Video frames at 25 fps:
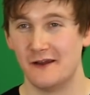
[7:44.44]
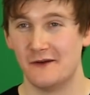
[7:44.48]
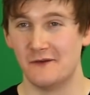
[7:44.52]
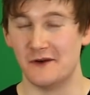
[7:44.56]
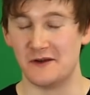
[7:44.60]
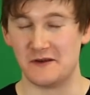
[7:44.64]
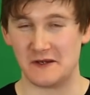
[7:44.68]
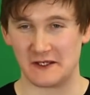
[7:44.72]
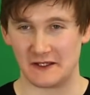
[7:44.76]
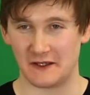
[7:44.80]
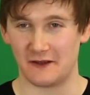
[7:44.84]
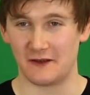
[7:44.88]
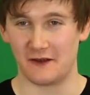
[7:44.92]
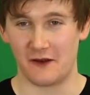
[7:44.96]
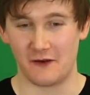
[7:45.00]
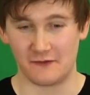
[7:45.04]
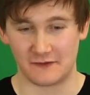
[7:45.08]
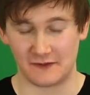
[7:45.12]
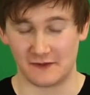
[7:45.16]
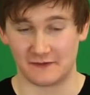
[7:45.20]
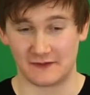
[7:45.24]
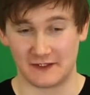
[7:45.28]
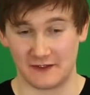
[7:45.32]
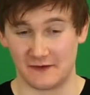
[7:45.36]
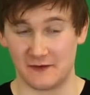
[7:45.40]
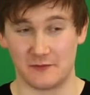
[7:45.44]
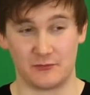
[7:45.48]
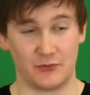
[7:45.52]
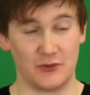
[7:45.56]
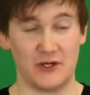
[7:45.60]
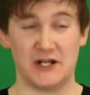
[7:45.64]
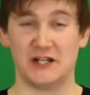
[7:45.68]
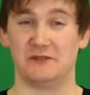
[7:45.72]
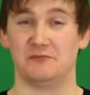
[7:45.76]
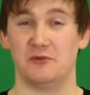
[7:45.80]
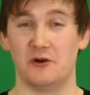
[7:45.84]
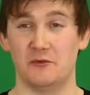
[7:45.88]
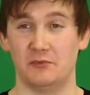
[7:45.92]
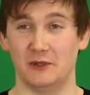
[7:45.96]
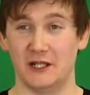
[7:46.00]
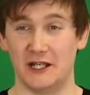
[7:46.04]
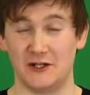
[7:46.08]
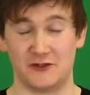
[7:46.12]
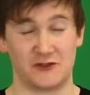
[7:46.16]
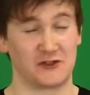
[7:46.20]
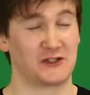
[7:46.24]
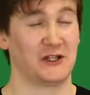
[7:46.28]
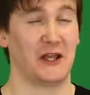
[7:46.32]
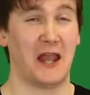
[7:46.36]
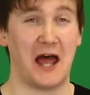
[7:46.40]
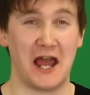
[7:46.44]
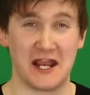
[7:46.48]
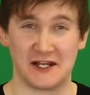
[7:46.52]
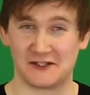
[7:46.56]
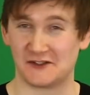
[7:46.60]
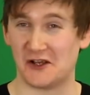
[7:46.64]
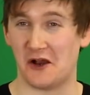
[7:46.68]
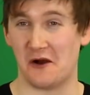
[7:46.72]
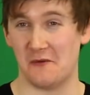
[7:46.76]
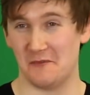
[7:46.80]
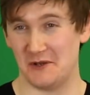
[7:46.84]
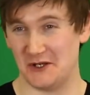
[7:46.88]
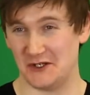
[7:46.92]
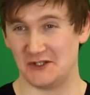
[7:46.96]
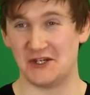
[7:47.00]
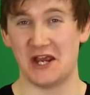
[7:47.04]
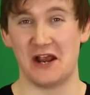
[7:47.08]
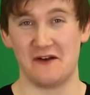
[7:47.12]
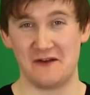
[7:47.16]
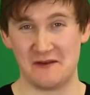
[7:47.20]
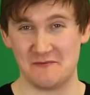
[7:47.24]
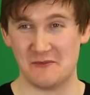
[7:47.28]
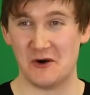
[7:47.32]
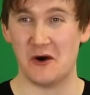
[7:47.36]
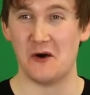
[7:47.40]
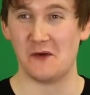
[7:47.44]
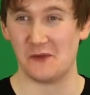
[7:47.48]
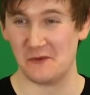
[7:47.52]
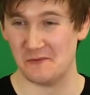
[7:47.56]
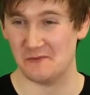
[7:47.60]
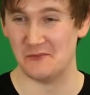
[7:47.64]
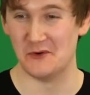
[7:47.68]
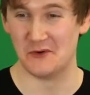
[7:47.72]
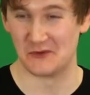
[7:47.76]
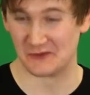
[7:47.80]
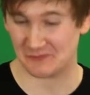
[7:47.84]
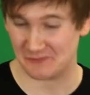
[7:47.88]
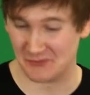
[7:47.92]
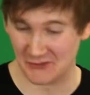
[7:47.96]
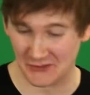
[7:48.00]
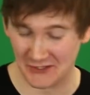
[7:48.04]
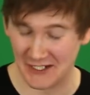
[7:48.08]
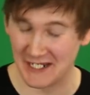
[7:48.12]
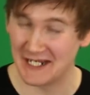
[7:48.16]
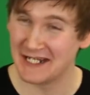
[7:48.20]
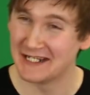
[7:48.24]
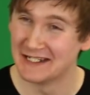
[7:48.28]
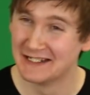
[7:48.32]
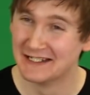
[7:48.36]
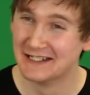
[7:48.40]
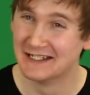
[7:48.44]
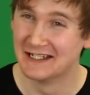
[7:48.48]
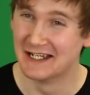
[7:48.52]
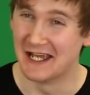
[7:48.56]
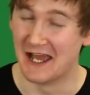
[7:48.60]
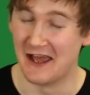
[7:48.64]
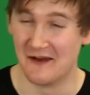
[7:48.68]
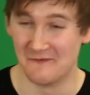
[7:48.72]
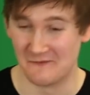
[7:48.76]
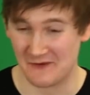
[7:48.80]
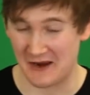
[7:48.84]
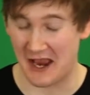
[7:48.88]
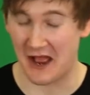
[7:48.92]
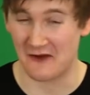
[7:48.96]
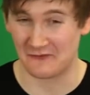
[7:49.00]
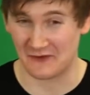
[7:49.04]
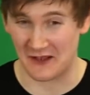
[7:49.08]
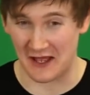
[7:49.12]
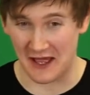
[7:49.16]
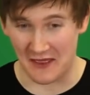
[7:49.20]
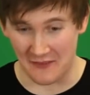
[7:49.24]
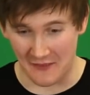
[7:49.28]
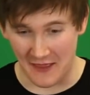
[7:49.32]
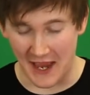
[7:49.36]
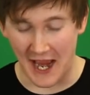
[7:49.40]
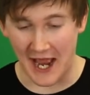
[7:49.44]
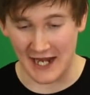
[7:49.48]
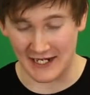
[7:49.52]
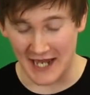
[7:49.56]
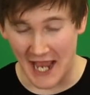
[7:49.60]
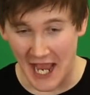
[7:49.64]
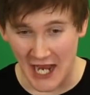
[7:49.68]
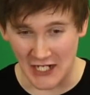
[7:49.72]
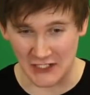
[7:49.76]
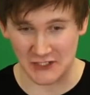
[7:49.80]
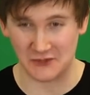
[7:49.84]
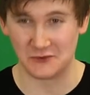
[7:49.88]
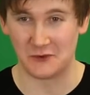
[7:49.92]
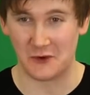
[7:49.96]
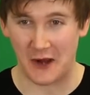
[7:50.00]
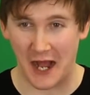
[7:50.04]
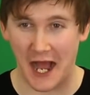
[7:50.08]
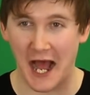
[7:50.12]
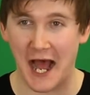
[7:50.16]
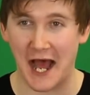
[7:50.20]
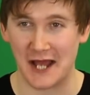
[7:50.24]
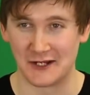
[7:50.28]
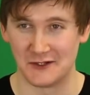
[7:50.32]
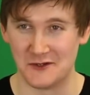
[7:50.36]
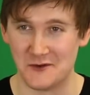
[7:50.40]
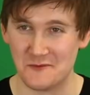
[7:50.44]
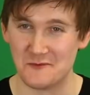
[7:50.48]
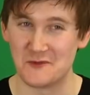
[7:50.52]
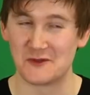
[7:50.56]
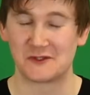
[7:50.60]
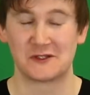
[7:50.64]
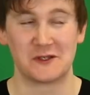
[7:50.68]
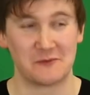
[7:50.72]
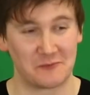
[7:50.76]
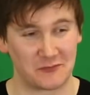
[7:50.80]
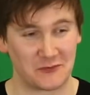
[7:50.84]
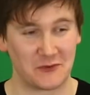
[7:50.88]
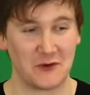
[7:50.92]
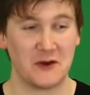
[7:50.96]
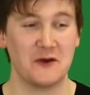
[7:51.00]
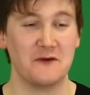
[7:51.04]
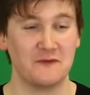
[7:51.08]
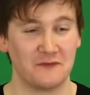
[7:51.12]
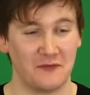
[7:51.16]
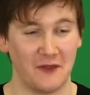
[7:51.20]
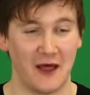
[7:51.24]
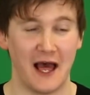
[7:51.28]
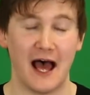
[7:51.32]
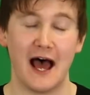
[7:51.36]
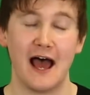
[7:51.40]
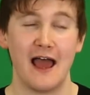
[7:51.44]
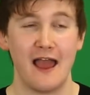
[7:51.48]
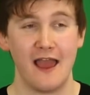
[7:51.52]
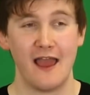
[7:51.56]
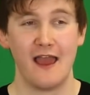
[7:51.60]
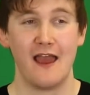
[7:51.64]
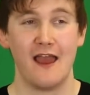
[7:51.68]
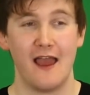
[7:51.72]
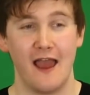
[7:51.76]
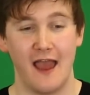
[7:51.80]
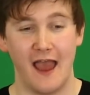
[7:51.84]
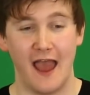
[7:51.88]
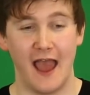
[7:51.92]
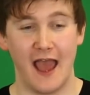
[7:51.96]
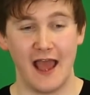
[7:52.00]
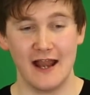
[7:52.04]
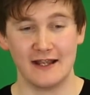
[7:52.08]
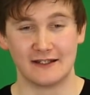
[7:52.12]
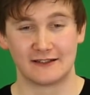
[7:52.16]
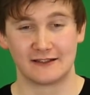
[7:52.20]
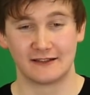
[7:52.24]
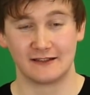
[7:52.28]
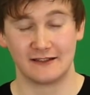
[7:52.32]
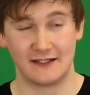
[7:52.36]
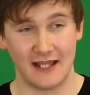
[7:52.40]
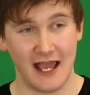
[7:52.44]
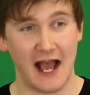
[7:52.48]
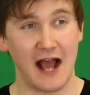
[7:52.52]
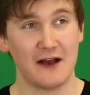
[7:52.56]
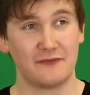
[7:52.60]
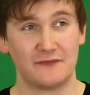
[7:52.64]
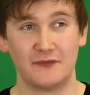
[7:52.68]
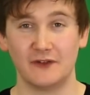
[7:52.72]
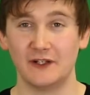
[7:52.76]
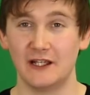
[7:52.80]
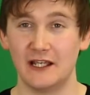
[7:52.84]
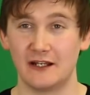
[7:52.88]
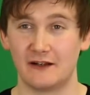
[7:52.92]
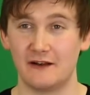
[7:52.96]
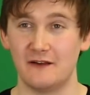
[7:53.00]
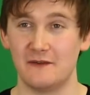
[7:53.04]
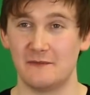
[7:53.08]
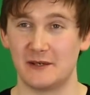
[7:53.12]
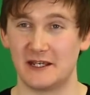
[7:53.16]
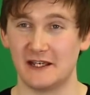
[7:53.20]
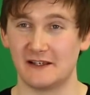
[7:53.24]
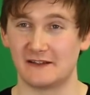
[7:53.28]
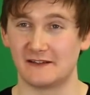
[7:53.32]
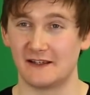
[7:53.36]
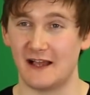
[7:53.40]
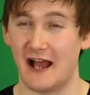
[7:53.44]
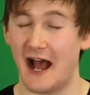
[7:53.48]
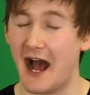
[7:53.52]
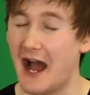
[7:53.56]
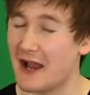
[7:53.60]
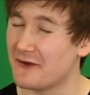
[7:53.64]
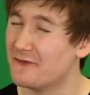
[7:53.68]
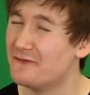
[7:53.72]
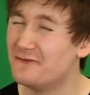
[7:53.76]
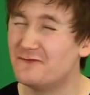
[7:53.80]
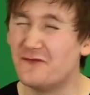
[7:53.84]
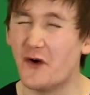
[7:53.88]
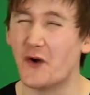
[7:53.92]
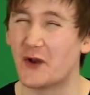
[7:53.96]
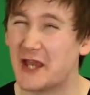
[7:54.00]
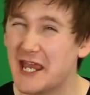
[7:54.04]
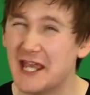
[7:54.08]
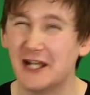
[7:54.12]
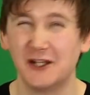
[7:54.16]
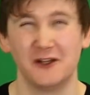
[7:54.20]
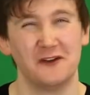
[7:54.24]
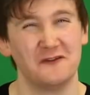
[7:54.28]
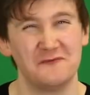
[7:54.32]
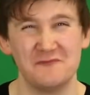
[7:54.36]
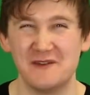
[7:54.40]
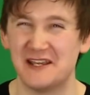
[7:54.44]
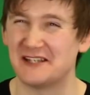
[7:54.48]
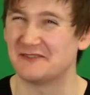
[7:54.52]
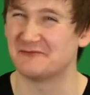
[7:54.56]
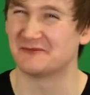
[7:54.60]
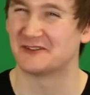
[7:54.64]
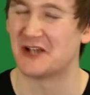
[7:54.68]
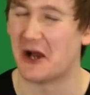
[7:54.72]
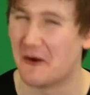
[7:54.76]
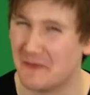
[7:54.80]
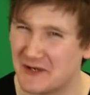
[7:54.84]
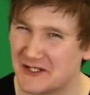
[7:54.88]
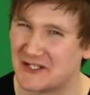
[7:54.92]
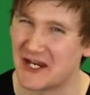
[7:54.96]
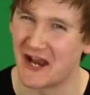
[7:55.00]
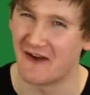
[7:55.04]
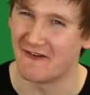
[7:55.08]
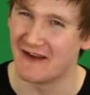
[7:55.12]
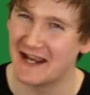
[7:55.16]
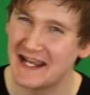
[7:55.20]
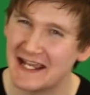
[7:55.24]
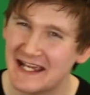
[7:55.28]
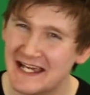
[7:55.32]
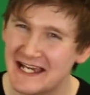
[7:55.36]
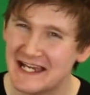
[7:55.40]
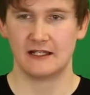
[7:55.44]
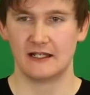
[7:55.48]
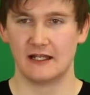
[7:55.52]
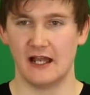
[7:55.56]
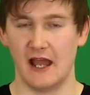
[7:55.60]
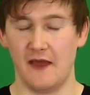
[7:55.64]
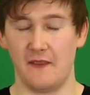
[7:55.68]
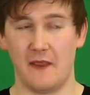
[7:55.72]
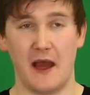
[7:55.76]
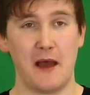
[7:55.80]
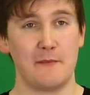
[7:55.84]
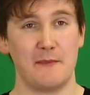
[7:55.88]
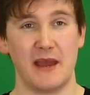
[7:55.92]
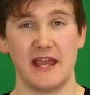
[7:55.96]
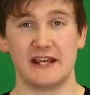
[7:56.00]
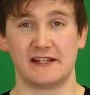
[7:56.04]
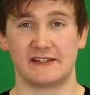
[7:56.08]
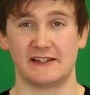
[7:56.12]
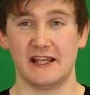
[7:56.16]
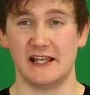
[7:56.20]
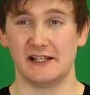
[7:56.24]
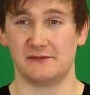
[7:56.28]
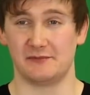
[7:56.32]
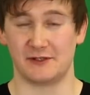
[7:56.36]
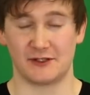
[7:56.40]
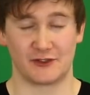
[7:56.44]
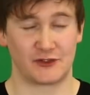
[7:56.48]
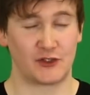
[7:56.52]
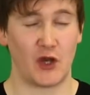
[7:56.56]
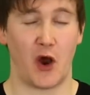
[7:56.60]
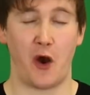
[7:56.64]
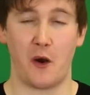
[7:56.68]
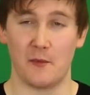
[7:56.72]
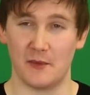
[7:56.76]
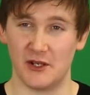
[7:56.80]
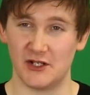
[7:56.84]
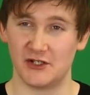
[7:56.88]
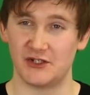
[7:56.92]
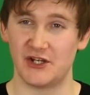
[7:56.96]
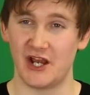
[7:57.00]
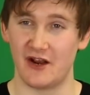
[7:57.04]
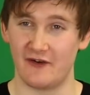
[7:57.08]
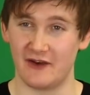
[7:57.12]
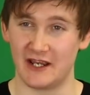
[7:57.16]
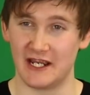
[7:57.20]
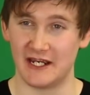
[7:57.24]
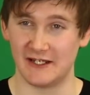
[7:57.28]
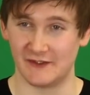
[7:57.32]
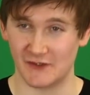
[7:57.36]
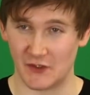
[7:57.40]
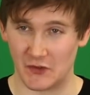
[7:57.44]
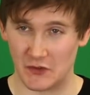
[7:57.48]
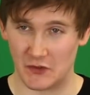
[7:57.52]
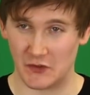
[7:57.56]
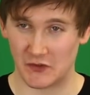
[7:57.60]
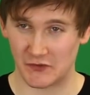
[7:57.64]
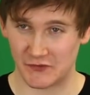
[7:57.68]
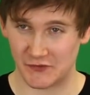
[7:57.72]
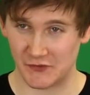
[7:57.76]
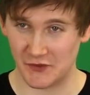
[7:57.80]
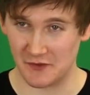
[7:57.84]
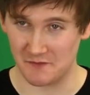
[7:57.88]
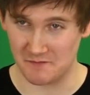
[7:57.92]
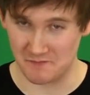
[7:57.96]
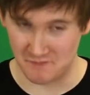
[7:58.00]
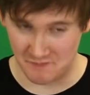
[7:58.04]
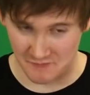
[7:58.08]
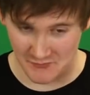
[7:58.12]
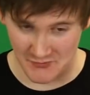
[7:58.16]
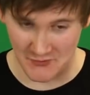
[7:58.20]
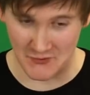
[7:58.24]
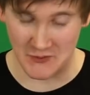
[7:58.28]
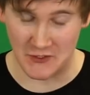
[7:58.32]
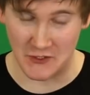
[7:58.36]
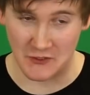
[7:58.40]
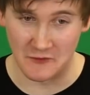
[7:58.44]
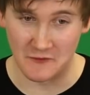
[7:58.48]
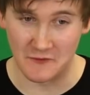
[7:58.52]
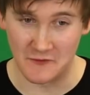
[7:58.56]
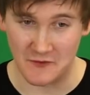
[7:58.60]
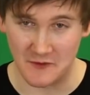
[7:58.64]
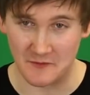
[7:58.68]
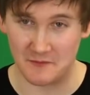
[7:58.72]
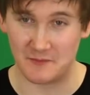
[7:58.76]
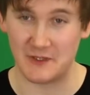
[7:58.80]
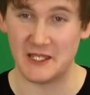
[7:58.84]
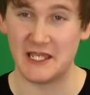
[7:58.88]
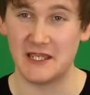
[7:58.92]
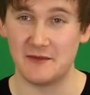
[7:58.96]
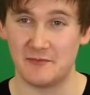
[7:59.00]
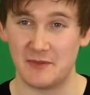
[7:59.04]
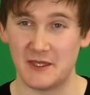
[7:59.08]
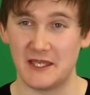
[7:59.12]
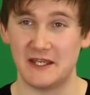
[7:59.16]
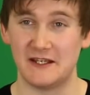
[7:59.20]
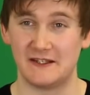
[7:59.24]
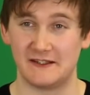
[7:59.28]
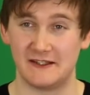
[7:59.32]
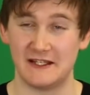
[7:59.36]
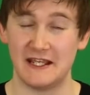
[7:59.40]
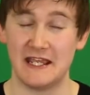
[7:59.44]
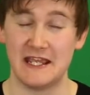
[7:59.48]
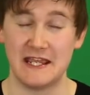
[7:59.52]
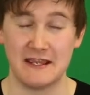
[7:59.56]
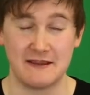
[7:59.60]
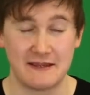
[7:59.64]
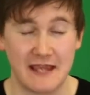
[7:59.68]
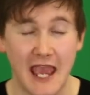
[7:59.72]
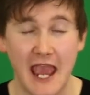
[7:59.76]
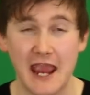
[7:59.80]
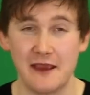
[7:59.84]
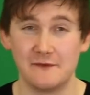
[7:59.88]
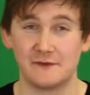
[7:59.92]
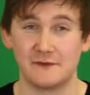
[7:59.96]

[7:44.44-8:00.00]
Which, obviously the British public just like Tom and Jerry more than Bugs Bunny. And they had actual hard numbers to prove that. And yeah, I fully agree because I fucking love me some Tom and Jerry. And that makes sense because Tom and Jerry is awesome. But the BBC came